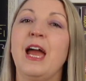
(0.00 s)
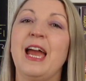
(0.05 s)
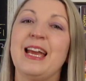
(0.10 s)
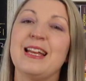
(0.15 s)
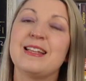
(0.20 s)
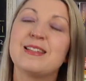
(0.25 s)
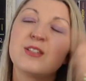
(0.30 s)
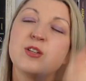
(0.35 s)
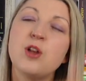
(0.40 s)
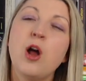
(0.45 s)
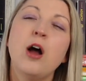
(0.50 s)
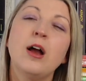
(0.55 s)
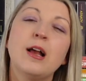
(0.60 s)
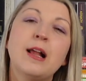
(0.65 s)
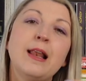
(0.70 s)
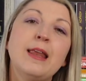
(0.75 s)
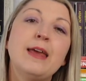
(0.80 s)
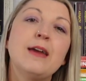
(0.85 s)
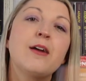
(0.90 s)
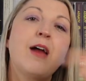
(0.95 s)
It's not
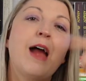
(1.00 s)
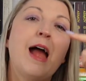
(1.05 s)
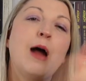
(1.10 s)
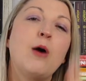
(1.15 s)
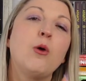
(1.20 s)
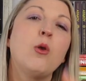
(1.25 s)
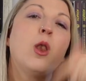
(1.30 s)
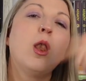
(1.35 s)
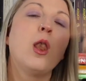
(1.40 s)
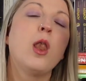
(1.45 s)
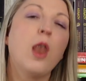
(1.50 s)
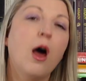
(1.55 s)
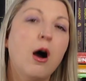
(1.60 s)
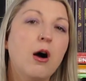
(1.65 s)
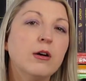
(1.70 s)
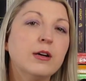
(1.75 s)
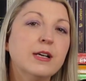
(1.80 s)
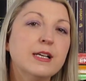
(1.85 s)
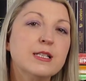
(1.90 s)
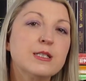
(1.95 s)
clear how
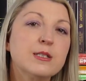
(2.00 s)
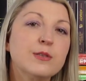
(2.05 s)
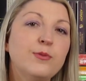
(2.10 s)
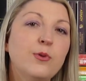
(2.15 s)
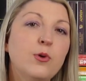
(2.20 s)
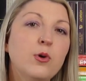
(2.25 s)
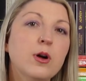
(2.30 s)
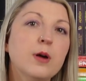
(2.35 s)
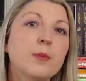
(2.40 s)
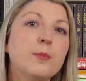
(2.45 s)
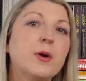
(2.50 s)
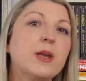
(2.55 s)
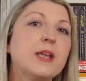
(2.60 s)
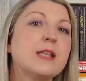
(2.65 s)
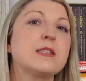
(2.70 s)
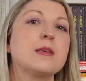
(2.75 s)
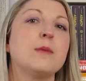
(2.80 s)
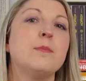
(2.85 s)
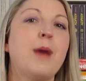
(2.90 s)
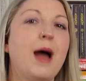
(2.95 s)
long it's for, but
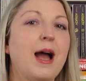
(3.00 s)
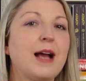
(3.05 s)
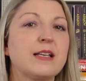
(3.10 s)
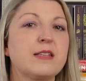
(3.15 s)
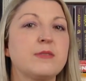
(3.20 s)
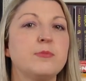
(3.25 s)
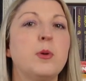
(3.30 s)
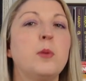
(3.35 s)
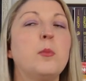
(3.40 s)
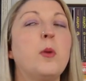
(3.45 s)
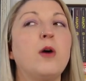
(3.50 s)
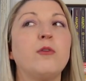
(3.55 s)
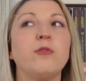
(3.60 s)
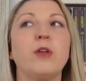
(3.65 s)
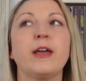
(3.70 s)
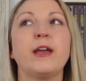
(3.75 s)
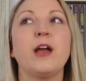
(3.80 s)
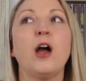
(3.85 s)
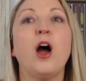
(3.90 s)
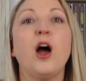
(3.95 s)
it's a maximum of
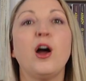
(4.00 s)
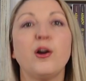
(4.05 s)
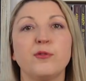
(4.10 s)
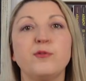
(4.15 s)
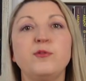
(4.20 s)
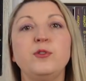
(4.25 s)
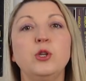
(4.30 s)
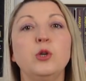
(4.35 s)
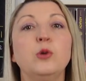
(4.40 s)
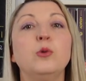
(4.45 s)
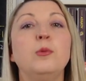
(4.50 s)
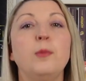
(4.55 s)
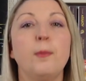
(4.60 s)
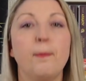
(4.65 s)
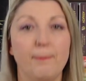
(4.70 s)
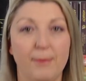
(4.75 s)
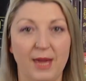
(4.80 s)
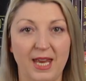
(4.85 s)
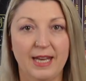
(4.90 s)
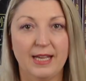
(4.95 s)
like a few
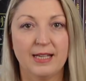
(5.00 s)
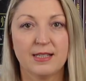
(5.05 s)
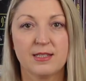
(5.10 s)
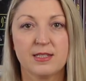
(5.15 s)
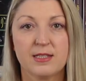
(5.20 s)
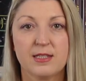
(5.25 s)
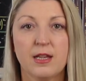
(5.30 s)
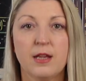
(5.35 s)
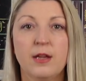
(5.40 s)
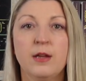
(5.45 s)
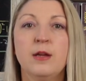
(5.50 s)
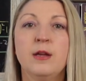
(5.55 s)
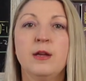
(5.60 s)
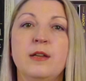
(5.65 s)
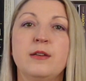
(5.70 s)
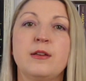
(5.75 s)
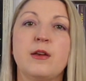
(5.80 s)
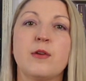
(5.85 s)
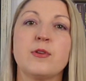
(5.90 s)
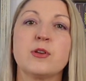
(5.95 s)
minutes.
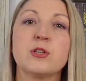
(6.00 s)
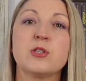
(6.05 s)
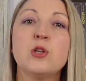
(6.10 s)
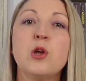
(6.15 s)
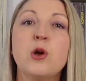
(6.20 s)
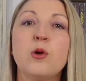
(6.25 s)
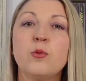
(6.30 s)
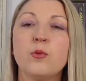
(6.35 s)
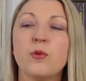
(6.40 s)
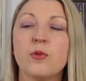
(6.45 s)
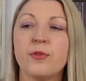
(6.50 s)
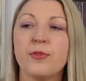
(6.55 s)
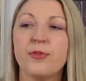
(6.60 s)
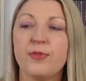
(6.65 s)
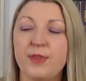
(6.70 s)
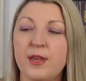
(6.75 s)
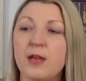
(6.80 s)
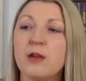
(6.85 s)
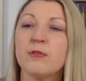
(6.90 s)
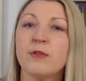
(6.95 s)
Now, there's no
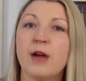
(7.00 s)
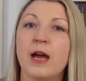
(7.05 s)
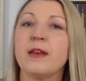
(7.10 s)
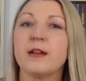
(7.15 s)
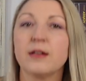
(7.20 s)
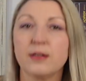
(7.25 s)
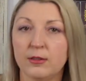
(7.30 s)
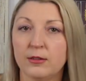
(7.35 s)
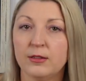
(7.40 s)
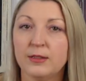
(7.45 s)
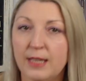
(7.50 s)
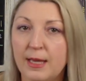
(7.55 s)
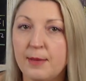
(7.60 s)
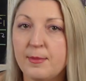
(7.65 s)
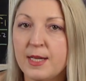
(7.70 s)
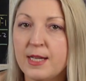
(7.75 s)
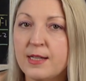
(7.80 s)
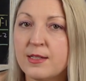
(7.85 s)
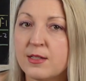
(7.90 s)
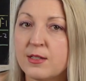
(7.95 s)
theoretical
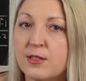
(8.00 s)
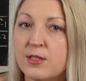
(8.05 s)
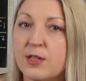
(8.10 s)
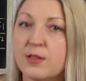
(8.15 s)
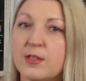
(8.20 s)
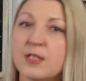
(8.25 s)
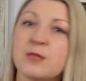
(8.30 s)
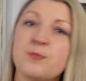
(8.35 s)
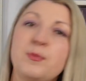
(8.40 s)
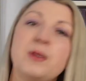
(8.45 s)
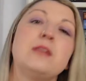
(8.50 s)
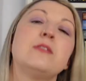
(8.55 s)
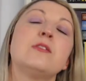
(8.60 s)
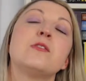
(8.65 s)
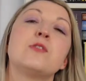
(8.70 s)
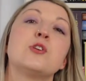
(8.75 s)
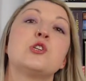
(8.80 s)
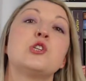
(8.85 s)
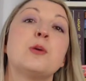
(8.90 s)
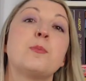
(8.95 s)
limit to the speed
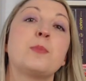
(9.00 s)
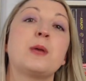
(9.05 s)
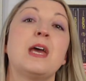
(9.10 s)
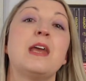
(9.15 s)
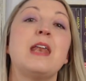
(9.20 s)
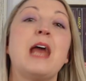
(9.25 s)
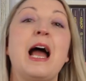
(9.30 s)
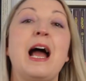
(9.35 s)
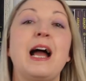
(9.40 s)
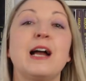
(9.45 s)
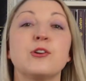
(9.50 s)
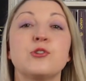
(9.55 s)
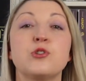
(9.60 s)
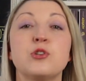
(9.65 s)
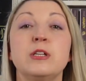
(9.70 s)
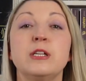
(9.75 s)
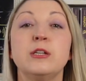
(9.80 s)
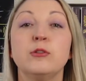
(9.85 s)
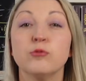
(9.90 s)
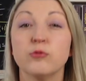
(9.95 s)
that the ship can
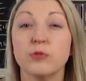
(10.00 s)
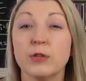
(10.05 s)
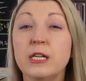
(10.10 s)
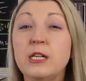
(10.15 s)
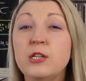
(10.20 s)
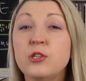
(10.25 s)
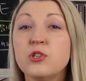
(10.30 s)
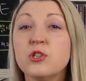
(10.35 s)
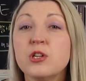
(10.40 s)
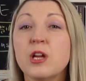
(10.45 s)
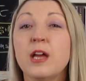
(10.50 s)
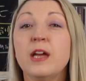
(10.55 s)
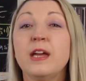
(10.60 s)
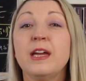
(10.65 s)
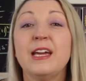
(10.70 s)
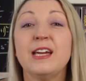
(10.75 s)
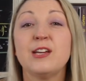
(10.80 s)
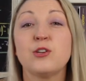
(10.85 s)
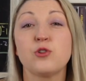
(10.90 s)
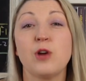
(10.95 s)
actually reach.
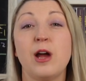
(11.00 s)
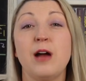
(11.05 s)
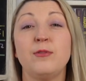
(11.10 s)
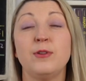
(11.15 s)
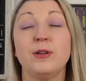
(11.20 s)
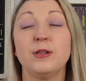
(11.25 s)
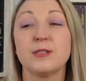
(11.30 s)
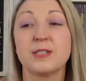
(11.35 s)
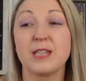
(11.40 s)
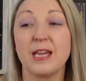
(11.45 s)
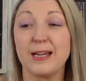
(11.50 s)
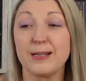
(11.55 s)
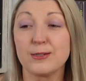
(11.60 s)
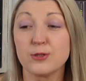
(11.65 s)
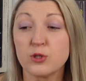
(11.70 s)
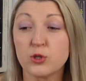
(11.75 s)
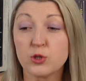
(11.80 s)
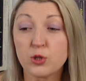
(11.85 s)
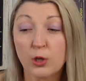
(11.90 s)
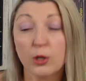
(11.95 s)
It travels
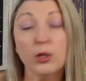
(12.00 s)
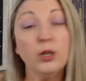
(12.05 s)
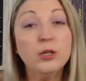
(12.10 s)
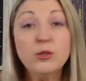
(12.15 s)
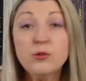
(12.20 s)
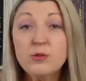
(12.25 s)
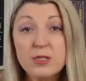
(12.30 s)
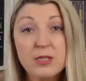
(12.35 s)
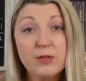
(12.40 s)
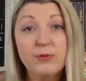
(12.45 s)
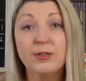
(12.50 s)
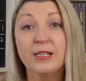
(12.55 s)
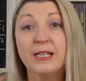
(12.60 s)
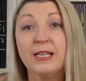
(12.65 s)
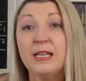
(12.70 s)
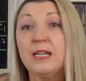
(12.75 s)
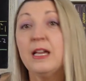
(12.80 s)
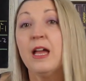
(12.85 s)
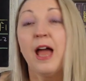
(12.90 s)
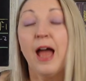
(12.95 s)

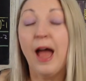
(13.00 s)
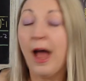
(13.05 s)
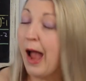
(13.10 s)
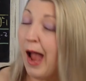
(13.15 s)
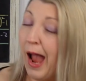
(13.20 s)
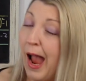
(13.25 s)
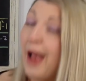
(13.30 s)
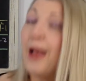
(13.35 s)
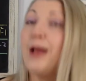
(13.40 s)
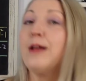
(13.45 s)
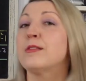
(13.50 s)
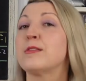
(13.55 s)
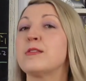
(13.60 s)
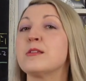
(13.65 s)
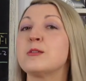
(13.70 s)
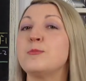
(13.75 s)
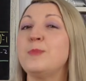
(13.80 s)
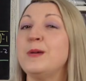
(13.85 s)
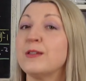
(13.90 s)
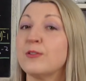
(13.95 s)
exclusively at
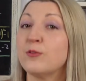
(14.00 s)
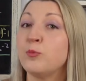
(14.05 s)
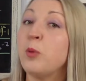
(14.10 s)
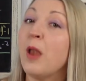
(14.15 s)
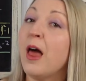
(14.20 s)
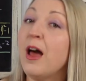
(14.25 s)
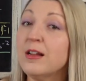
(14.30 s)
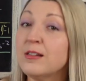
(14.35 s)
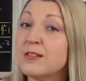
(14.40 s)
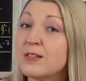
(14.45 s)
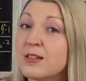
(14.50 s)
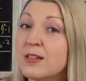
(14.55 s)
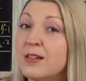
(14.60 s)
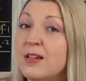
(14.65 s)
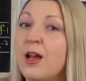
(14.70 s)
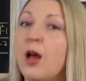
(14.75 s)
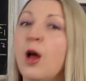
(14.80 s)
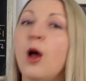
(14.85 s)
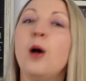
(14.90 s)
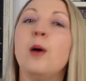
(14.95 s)
the speed of plot,
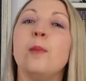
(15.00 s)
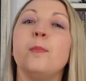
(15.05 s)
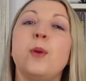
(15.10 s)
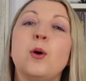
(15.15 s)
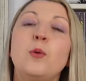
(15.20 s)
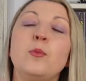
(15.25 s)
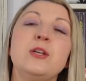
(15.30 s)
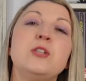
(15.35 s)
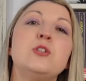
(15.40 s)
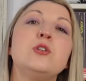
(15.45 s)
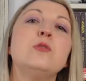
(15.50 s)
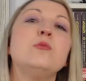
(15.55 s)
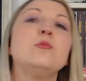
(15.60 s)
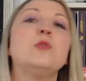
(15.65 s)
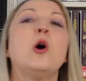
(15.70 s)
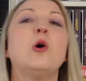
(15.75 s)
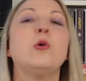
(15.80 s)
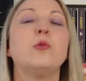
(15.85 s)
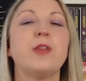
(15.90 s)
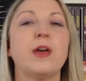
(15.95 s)
but we do
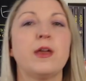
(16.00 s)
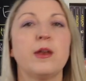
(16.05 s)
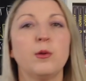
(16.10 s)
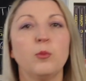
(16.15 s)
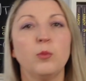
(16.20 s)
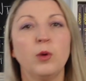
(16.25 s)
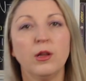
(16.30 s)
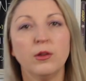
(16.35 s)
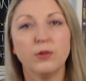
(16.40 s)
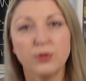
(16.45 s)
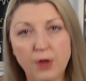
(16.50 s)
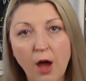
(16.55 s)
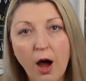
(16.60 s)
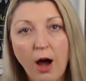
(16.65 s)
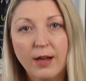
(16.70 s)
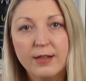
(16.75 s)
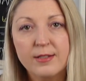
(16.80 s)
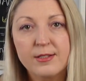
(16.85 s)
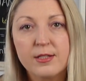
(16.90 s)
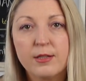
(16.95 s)
know that it will
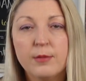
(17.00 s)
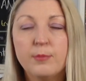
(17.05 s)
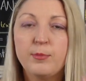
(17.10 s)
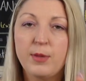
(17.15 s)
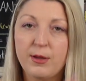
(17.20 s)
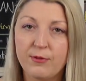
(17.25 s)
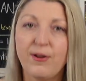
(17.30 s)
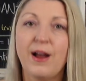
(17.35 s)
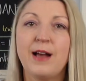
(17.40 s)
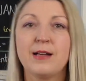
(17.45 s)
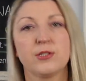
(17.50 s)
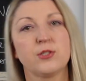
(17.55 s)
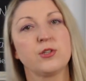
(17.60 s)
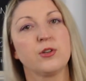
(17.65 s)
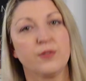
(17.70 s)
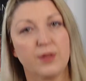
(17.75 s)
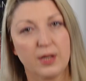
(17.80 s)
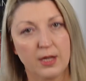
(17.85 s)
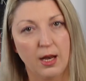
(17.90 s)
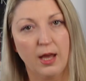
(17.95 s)
not be
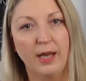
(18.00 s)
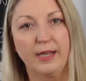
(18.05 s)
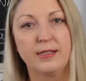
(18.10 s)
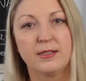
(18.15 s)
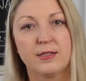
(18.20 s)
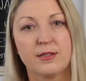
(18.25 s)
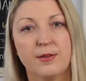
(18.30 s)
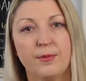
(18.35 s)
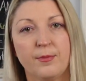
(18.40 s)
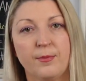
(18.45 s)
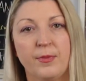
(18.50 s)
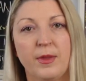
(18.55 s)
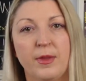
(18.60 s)
faster than light.